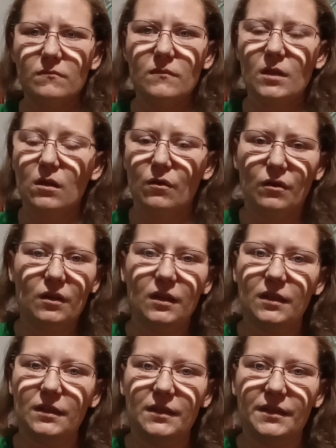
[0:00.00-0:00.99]
or I'll
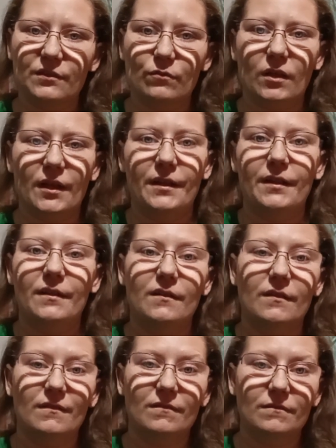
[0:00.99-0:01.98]
at least write it
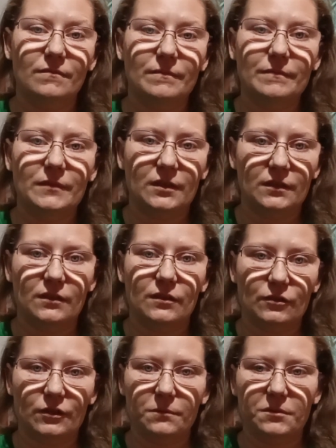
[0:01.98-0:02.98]
in the
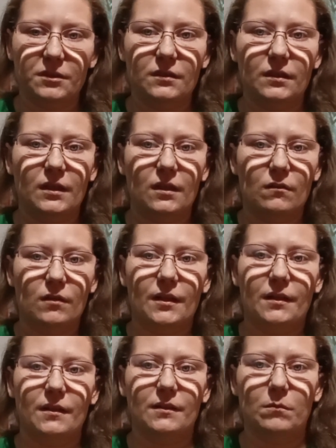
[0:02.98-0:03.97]
description, and I'll write it
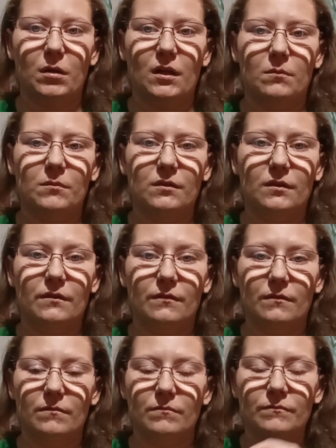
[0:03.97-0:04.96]
at the bottom of
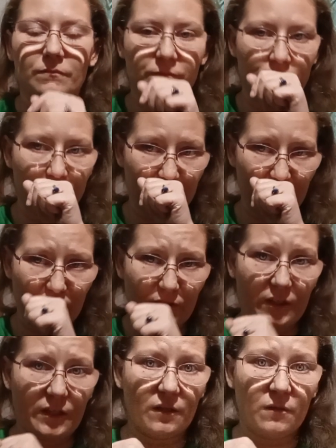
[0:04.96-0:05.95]
the
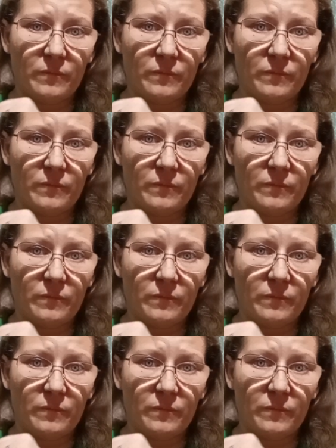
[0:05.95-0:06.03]
video.